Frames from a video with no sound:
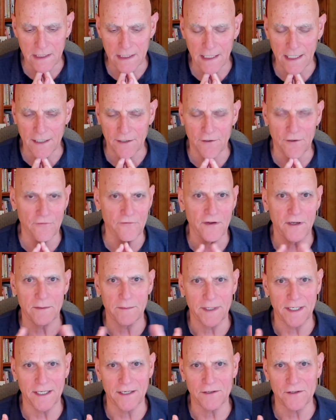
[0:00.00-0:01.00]
I don't know if
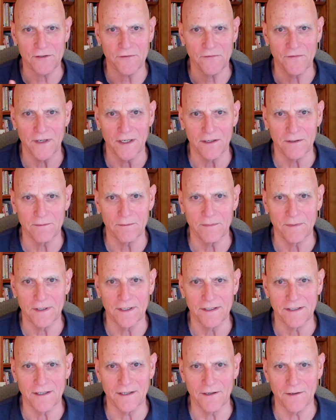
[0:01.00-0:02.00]
anybody else felt,
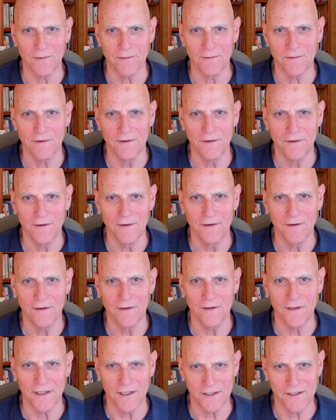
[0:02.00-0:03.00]
but
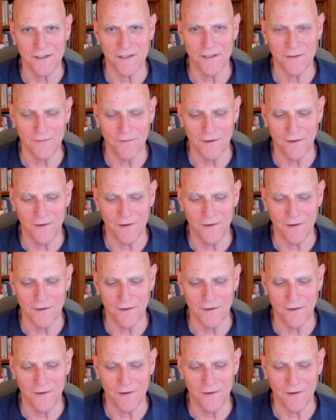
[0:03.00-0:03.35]
this,